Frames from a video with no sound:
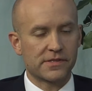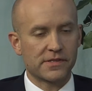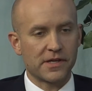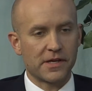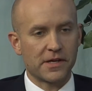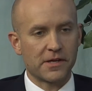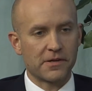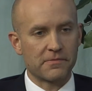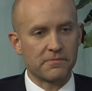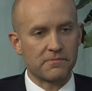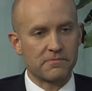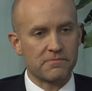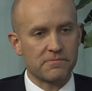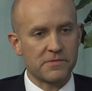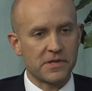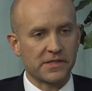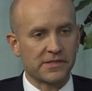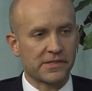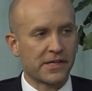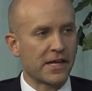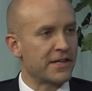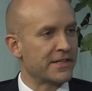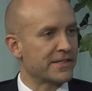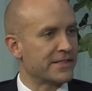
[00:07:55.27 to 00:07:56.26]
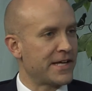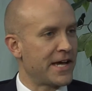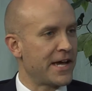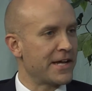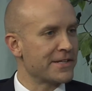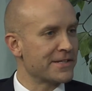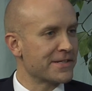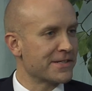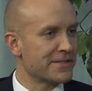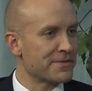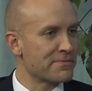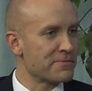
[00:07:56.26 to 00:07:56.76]
kind of
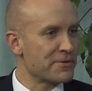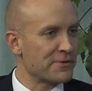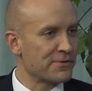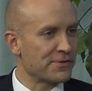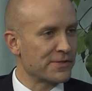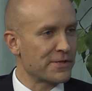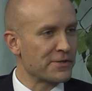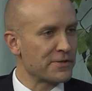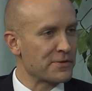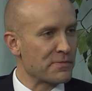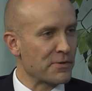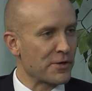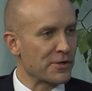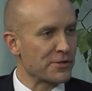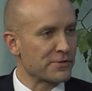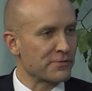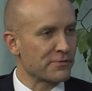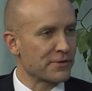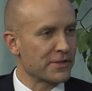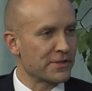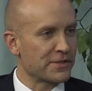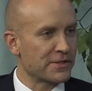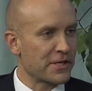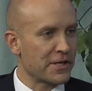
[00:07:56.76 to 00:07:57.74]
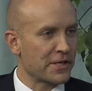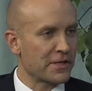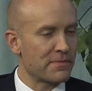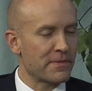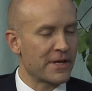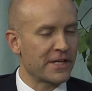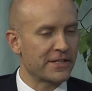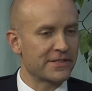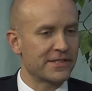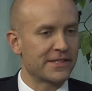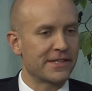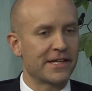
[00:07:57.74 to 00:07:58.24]
tied to some of those other parts we're going to talk
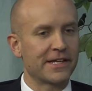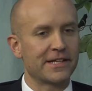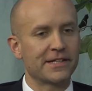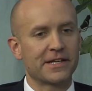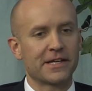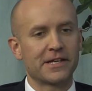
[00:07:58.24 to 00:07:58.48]
about tonight,